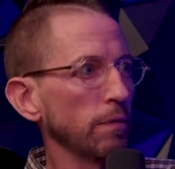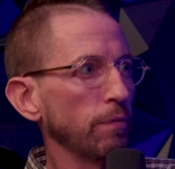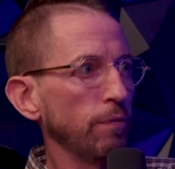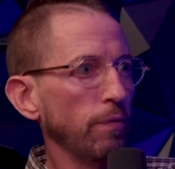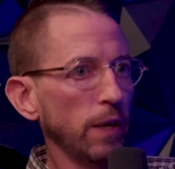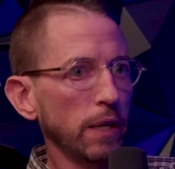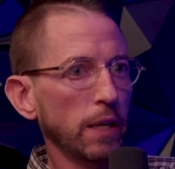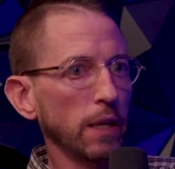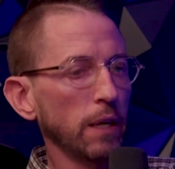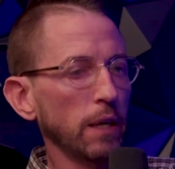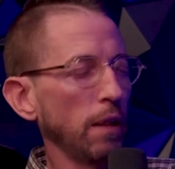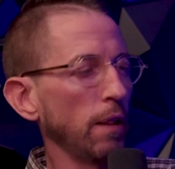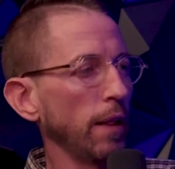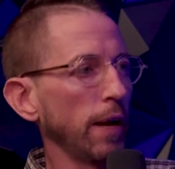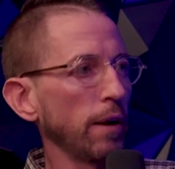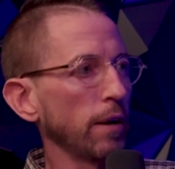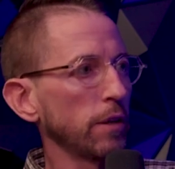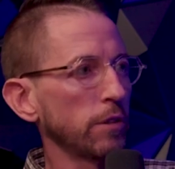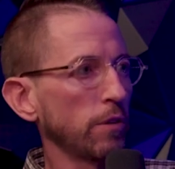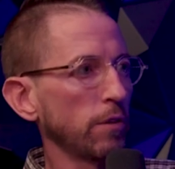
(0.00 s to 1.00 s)
a fucking
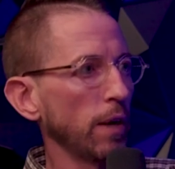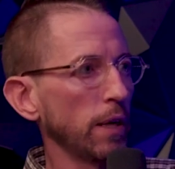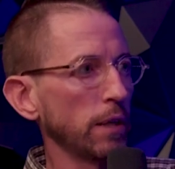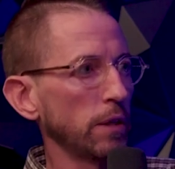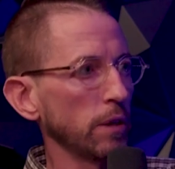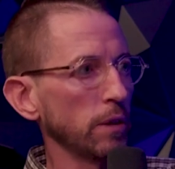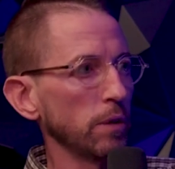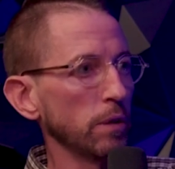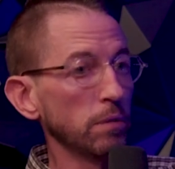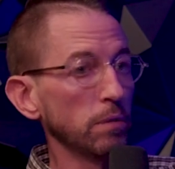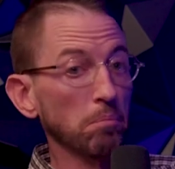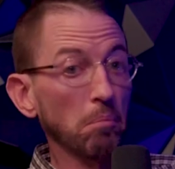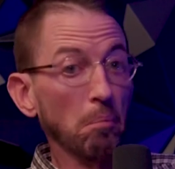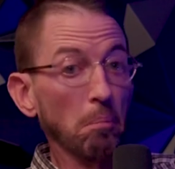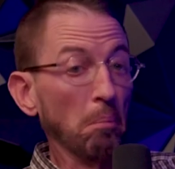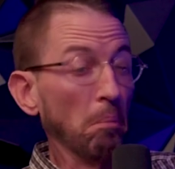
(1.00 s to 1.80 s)
hilarious, great dude.